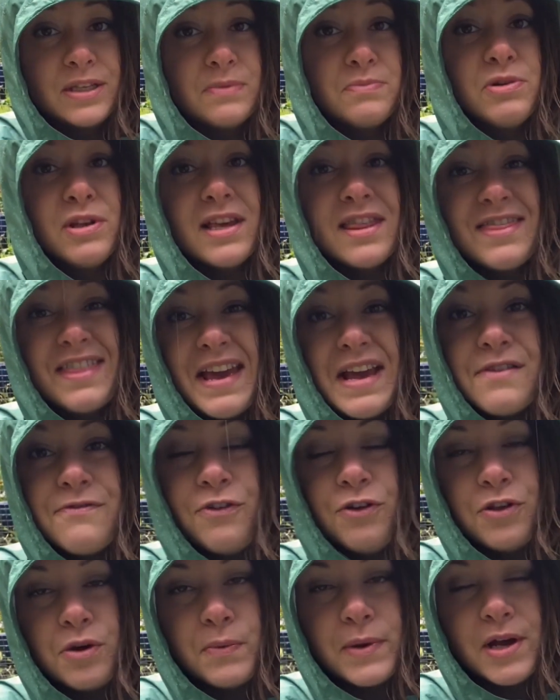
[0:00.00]
I'm really
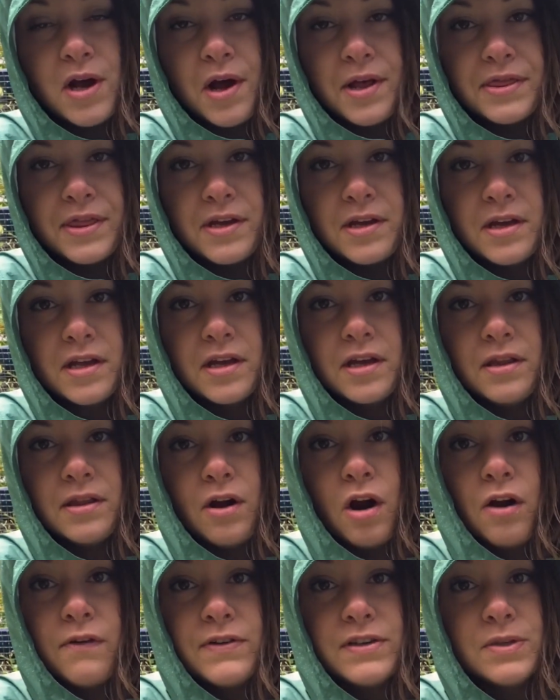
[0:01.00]
thankful that we got the
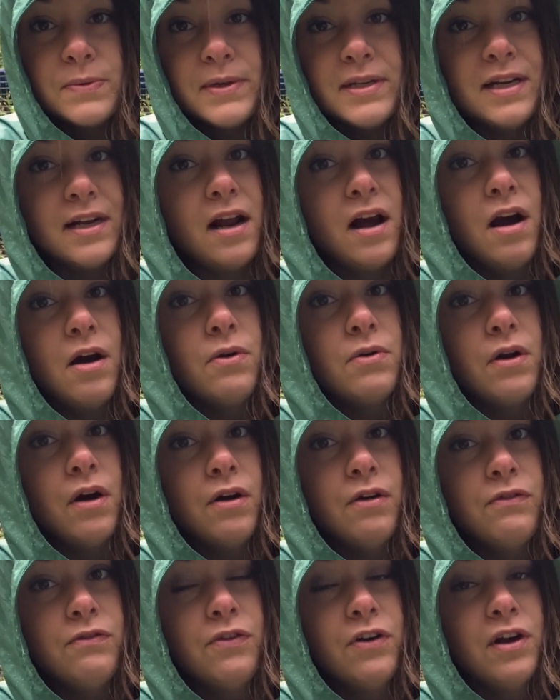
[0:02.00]
harvest that we did out
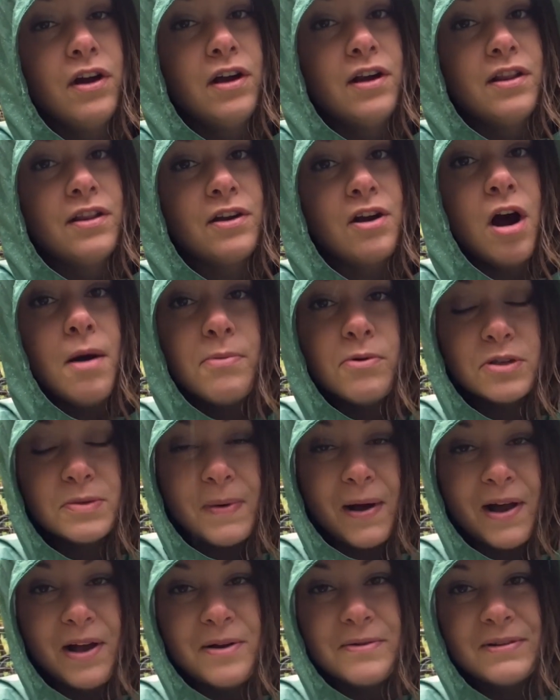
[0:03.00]
of the compost
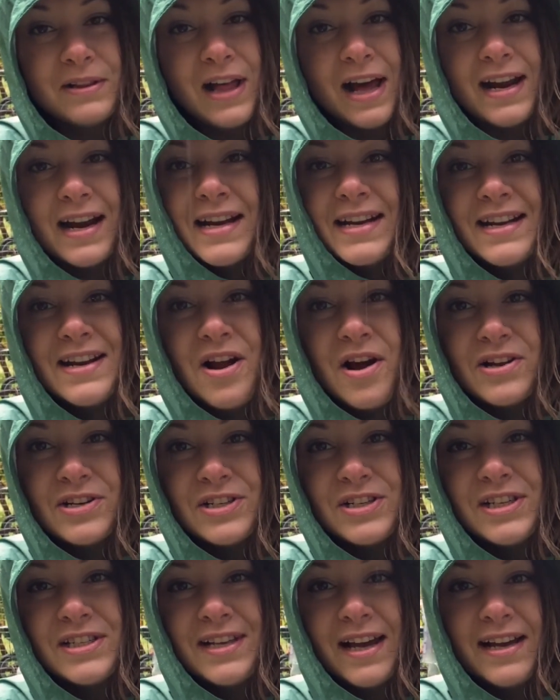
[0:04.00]
pile. I'm glad I did
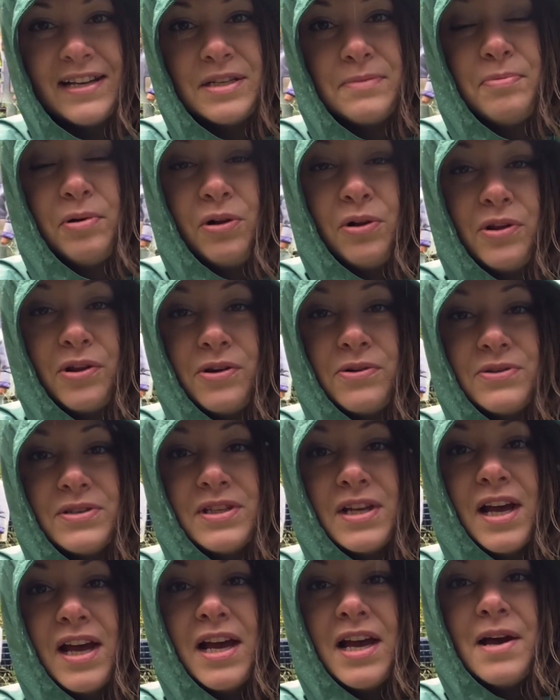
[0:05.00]
not decide to pull
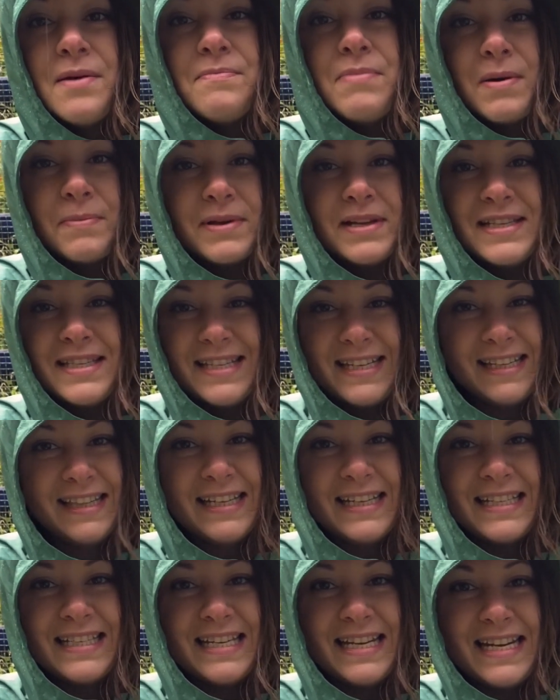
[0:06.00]
those pumpkin
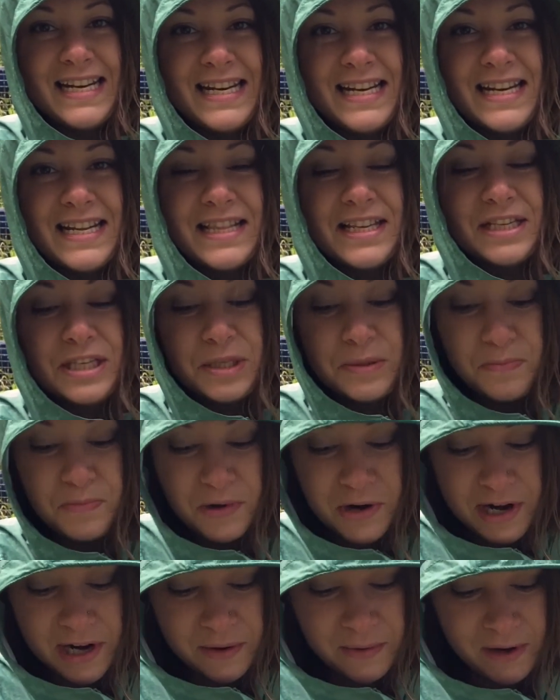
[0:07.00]
seedlings in the
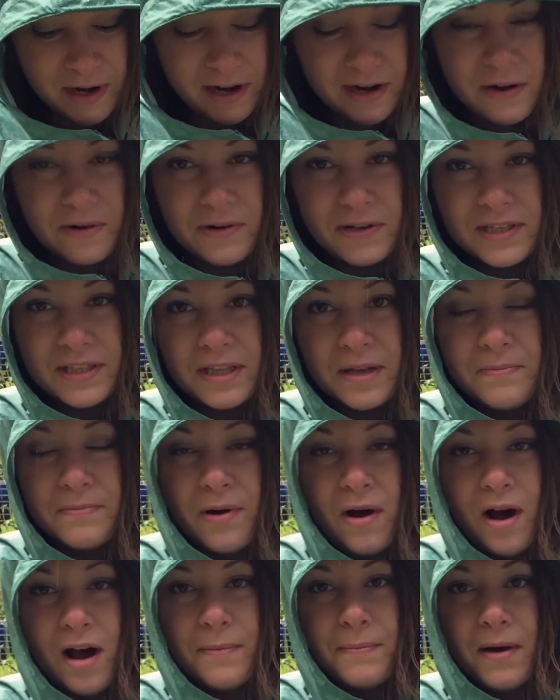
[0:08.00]
spring when I noticed them
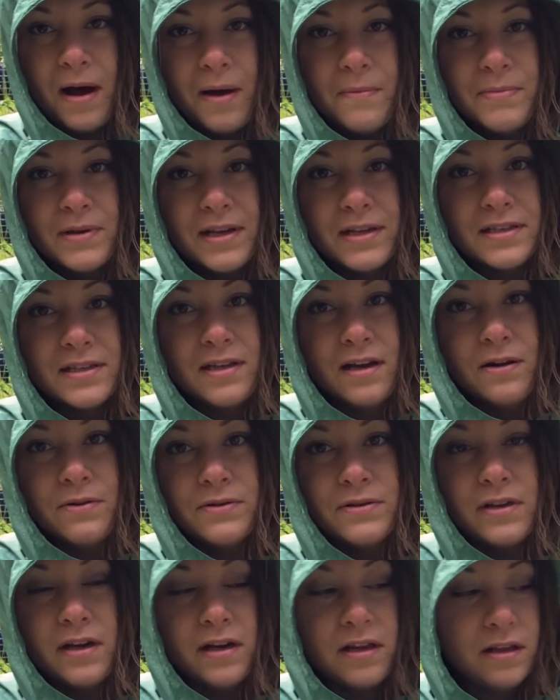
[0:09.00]
pop up, because that
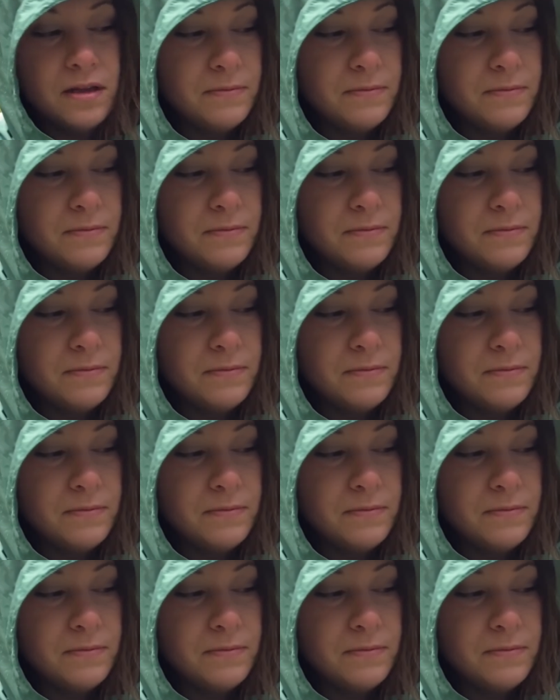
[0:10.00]
was kind of the